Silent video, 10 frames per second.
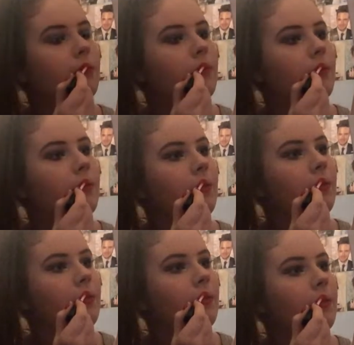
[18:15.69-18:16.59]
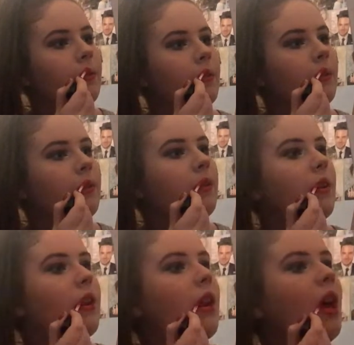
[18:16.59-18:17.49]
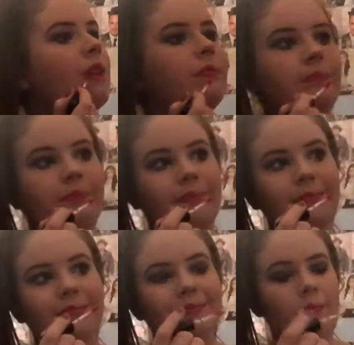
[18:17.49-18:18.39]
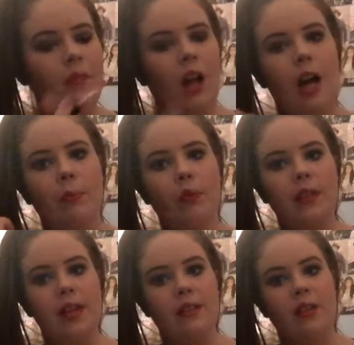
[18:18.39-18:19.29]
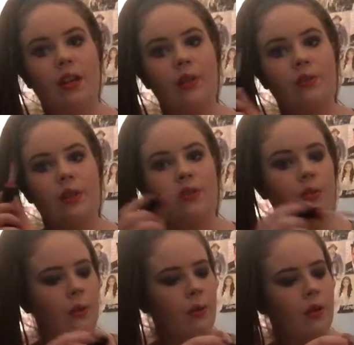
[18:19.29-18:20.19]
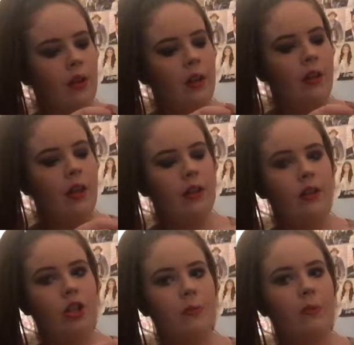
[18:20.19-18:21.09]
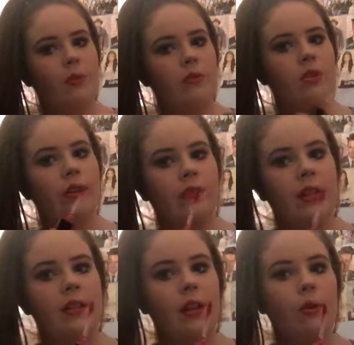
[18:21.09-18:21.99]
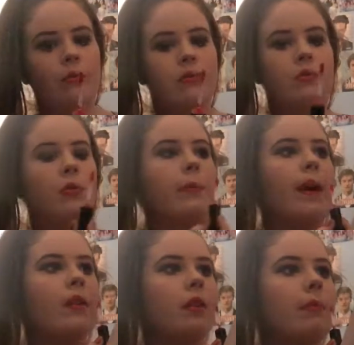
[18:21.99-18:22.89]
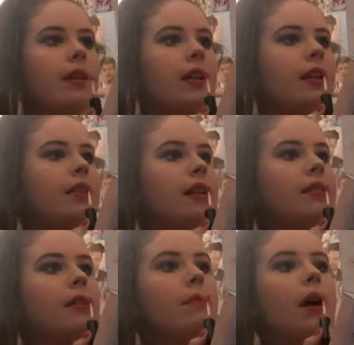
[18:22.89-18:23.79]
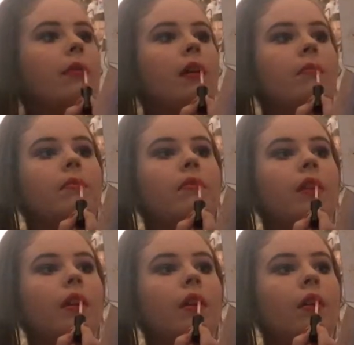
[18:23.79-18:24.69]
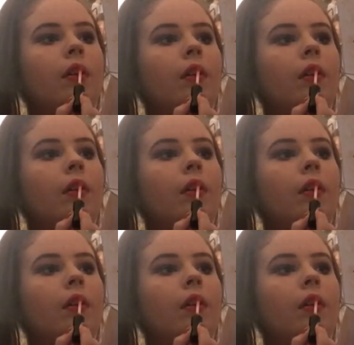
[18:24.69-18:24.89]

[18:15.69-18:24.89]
But if we don't fuck, then I ain't gonna pay. Cause that's fake. I bought these because I literally saw a YouTuber called Soap Does Nails talk about them in a testing colour video.